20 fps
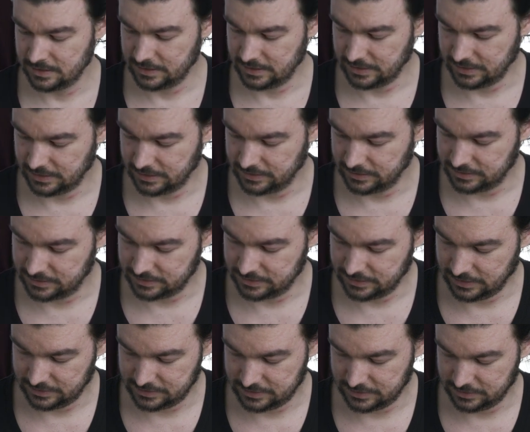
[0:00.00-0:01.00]
And
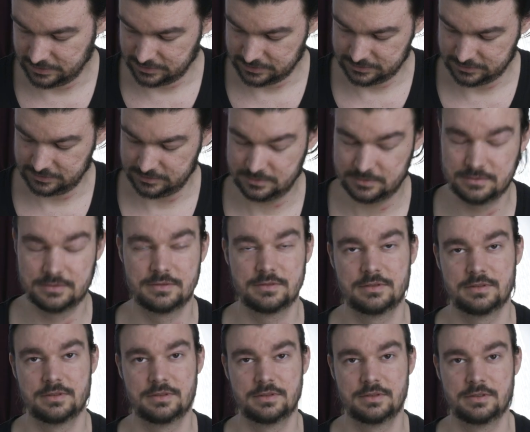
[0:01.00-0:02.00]
that's it.
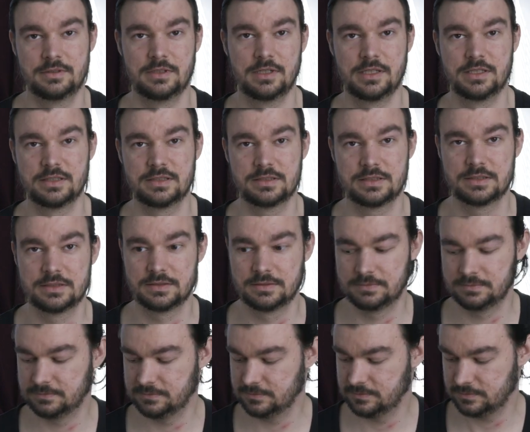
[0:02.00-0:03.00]
Nice,
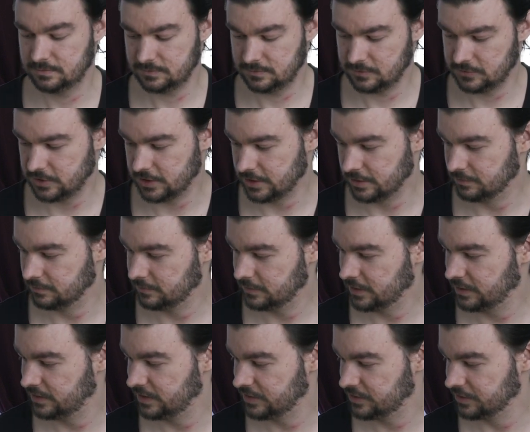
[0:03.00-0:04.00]

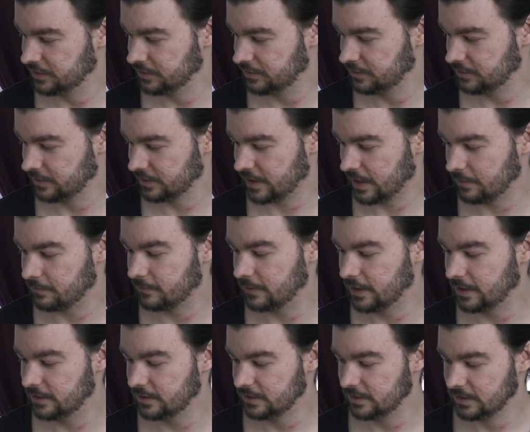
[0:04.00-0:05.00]
addition to the
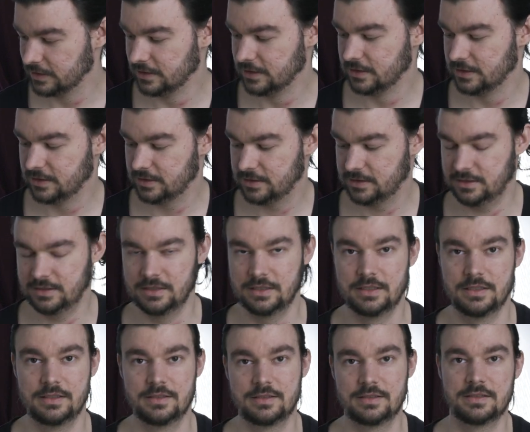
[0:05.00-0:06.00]
camera,
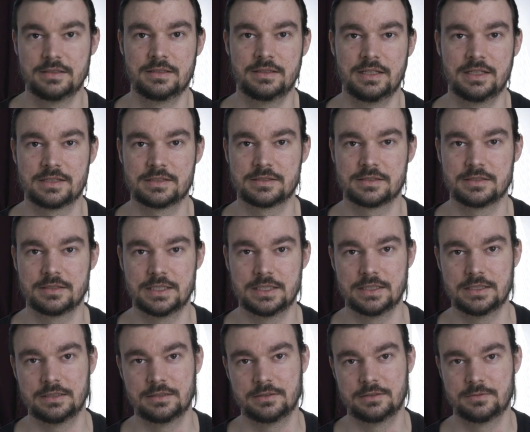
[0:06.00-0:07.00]
and an
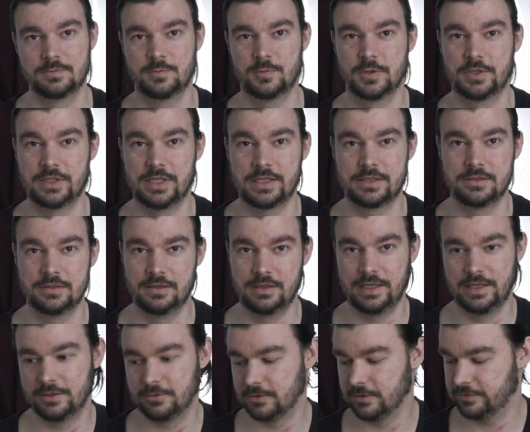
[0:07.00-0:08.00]
extra
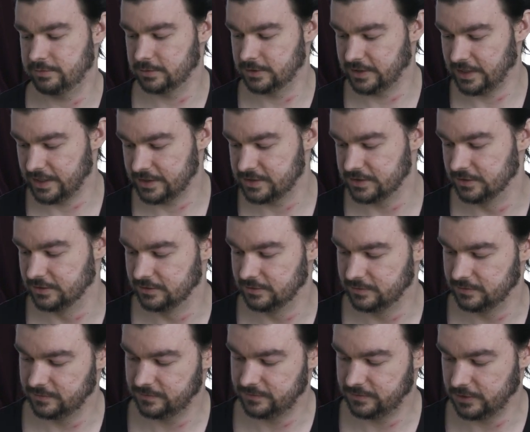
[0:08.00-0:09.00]
layer of
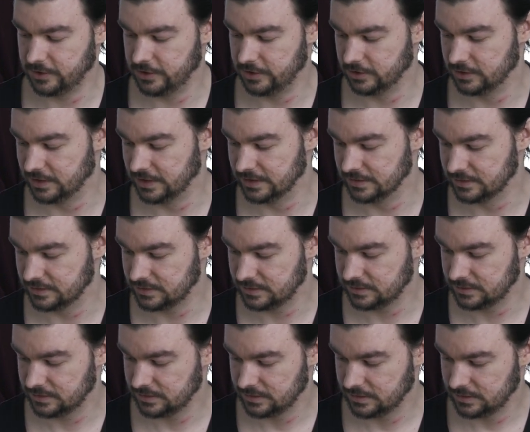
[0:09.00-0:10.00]
protection for your
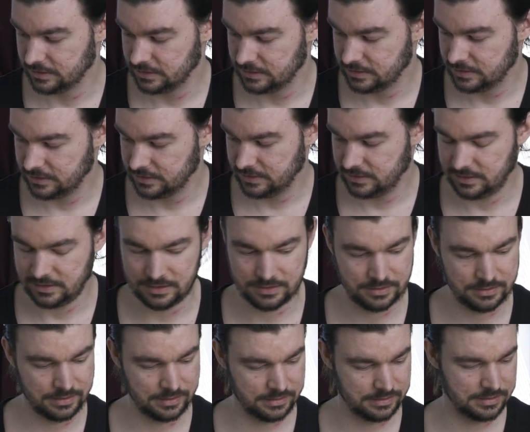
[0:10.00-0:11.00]
lens. I
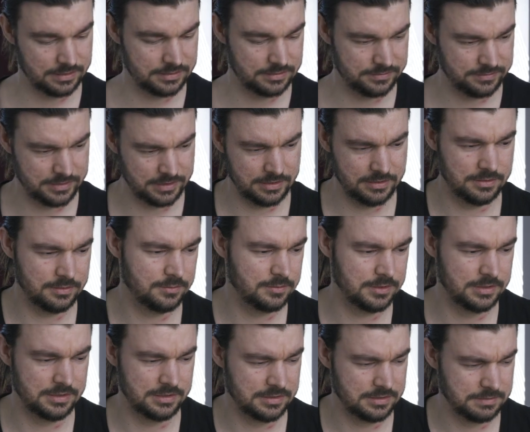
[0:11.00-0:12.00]
think this filter
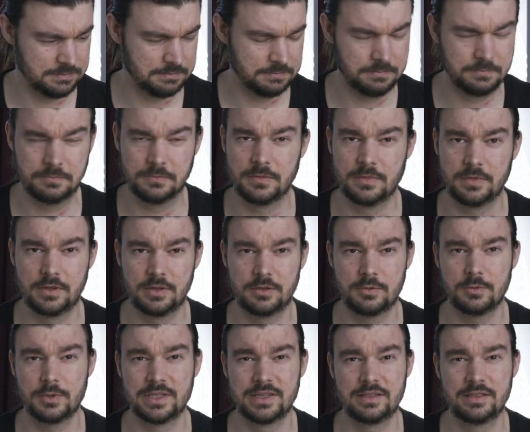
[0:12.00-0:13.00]
was
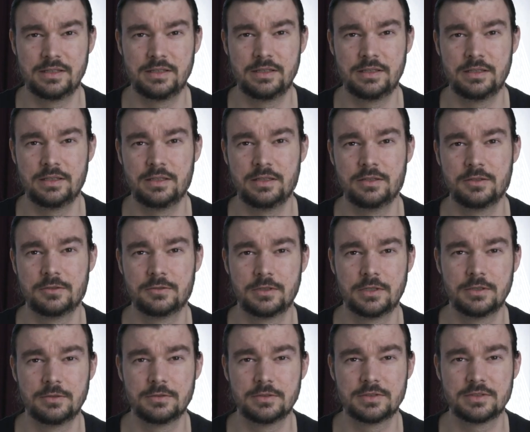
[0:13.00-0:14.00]
20
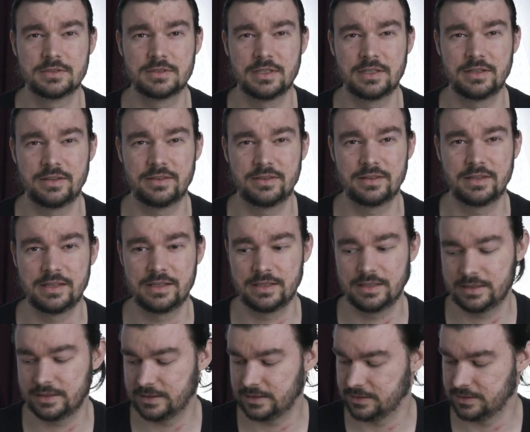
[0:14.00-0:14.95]
euros, I think.